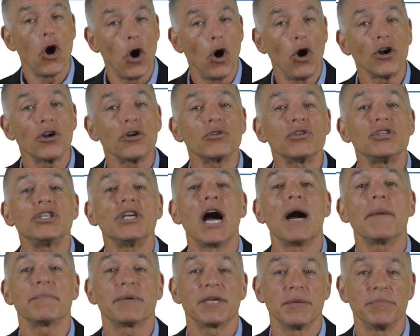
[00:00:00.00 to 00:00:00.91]

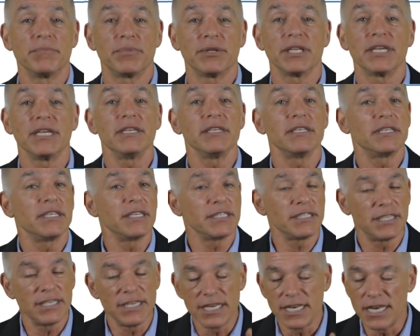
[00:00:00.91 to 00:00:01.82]
AutoShop Complete
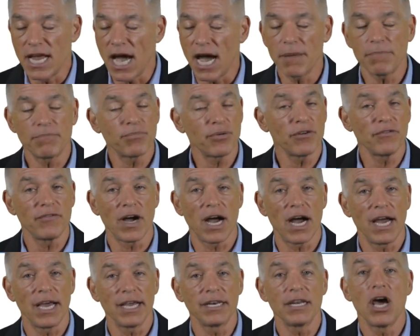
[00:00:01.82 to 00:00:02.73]
does not
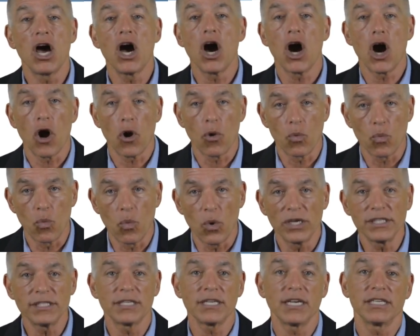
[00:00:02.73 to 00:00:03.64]
provide a
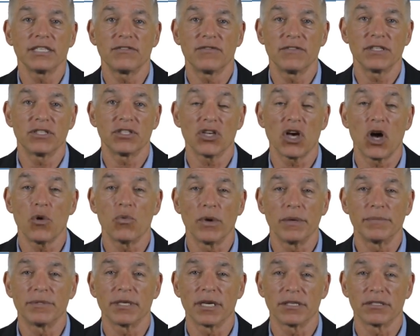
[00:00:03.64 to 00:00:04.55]
one-size-fits-all
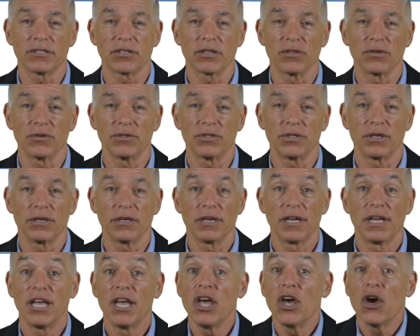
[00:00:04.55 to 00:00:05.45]
website solution.
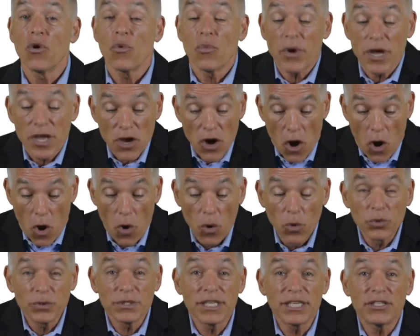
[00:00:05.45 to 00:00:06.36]
We
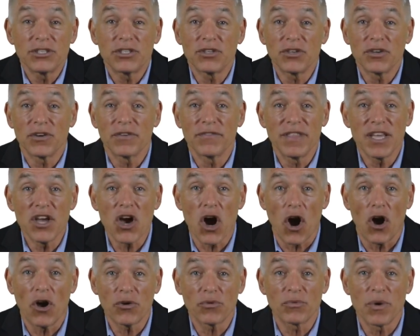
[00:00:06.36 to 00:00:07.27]
only serve the
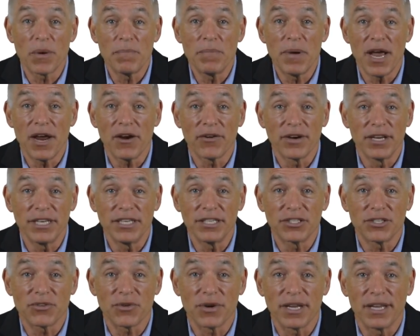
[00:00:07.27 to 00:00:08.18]
auto repair
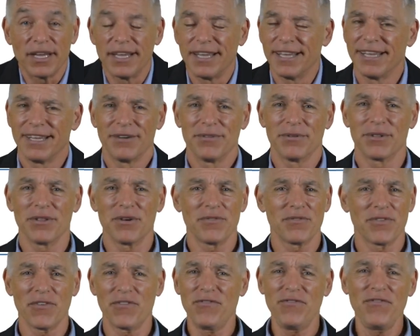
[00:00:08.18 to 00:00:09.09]
industry. With
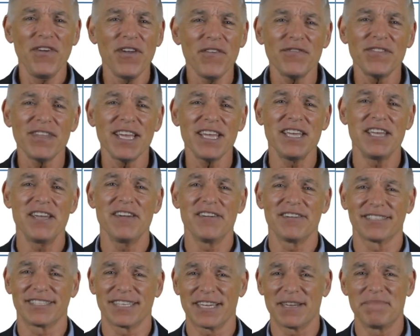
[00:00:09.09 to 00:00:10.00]
over 50
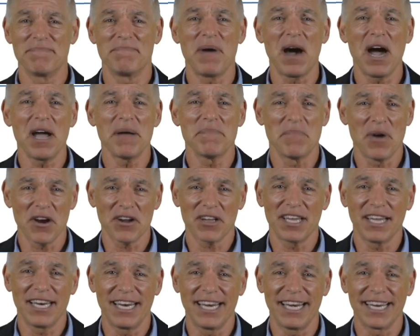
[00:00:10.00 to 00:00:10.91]
years of combined
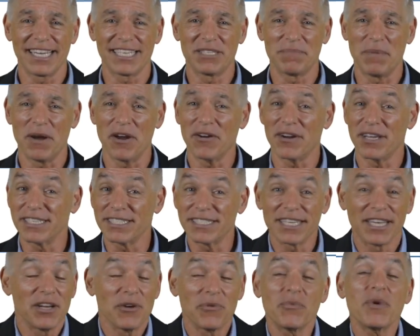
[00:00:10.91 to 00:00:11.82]
marketing
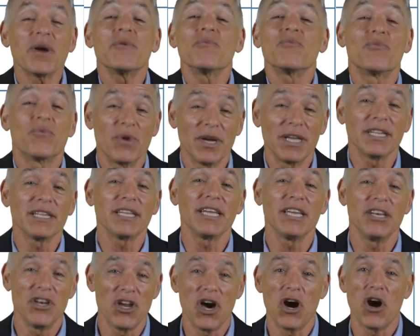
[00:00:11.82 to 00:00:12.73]
experience, we
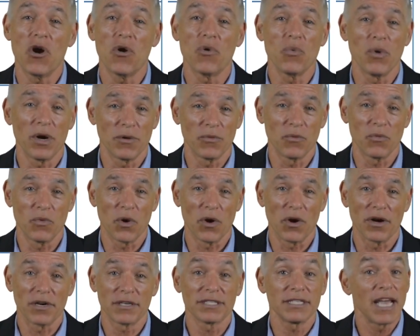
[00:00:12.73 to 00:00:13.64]
really know what
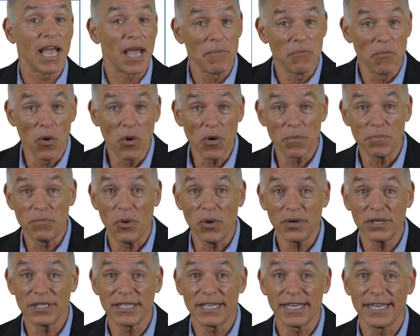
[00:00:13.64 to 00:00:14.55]
works, and more
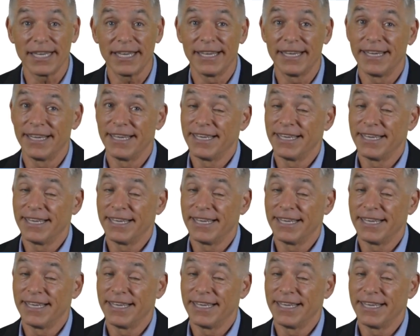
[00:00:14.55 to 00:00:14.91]
importantly,